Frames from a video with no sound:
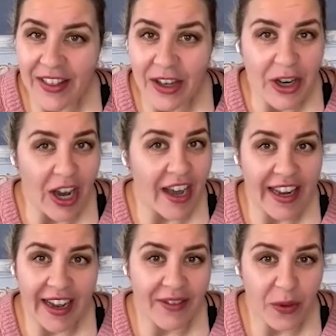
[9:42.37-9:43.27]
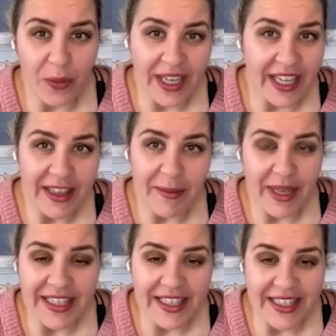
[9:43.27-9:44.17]
And they're not ever winning the
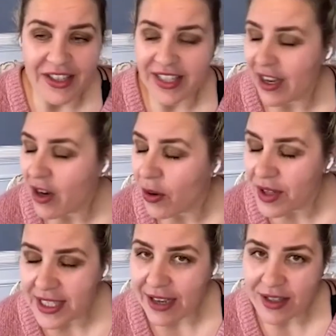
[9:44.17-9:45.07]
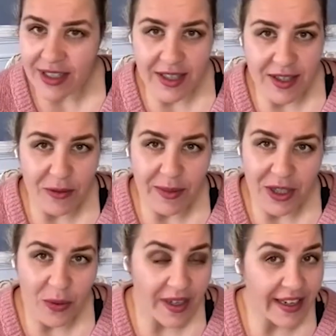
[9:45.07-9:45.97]
bids. They're saying, oh, this house needs too
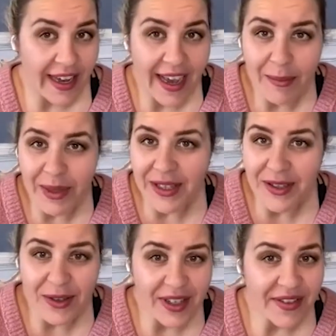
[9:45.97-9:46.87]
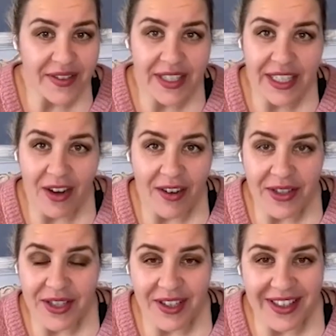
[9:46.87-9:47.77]
much work. Yeah, but there's already 15
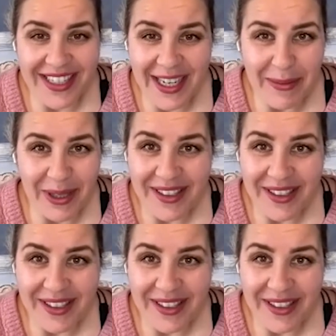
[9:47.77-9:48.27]
offers on the table.